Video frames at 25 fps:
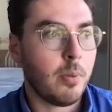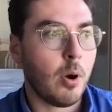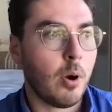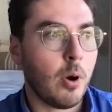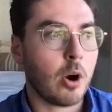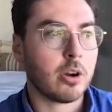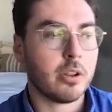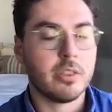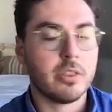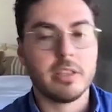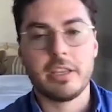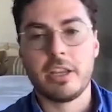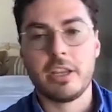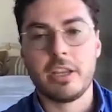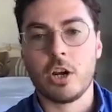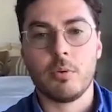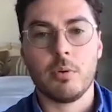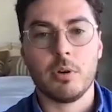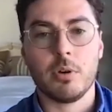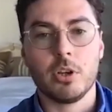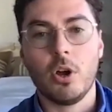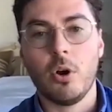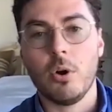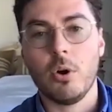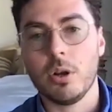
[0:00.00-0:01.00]
part of the year
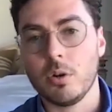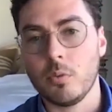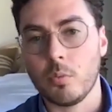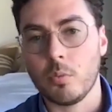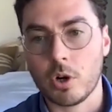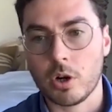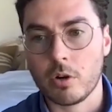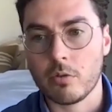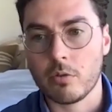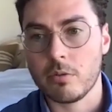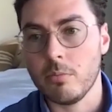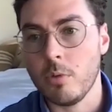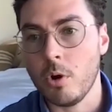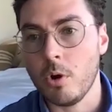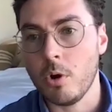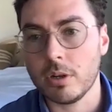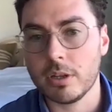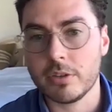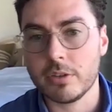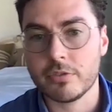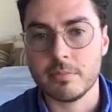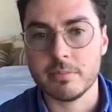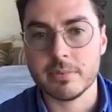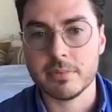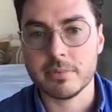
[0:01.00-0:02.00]
would go and work
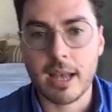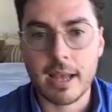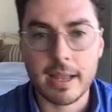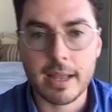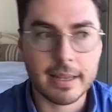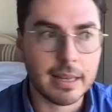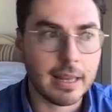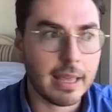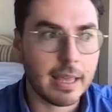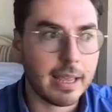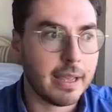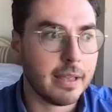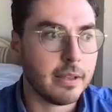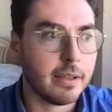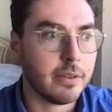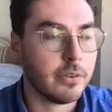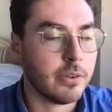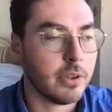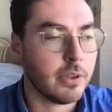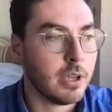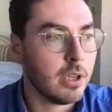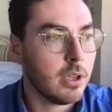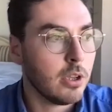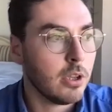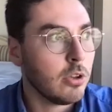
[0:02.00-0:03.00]
remotely from
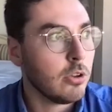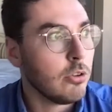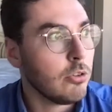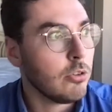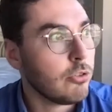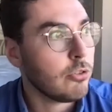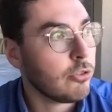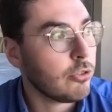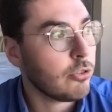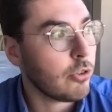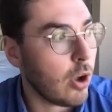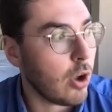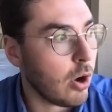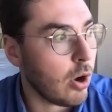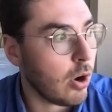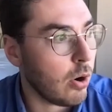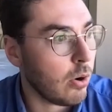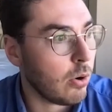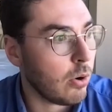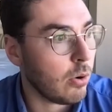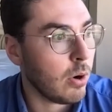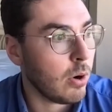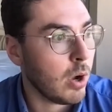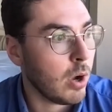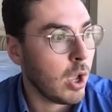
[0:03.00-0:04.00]
Thailand.
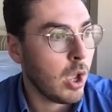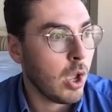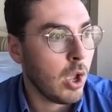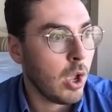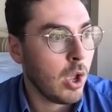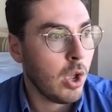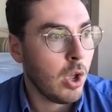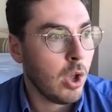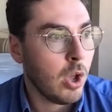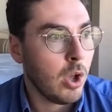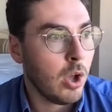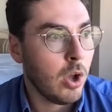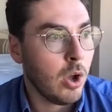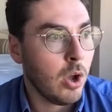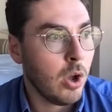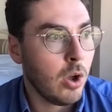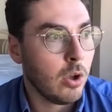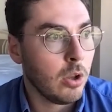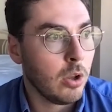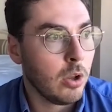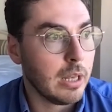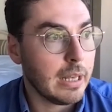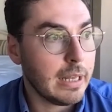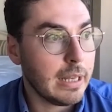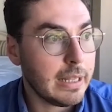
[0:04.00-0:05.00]
So
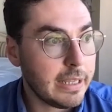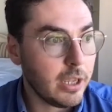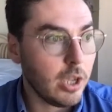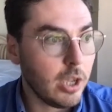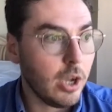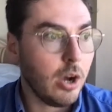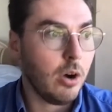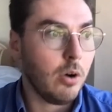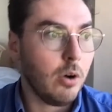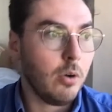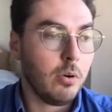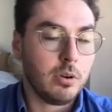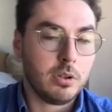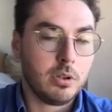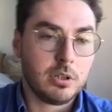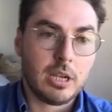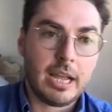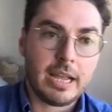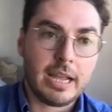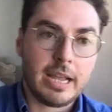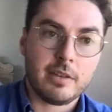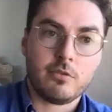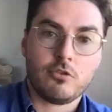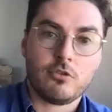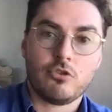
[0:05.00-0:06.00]
Leo
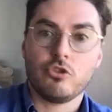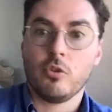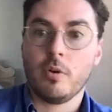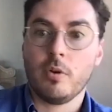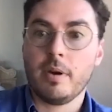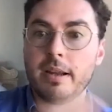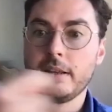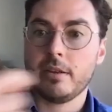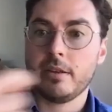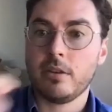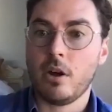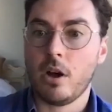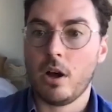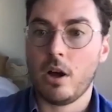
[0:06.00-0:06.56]
kind of joined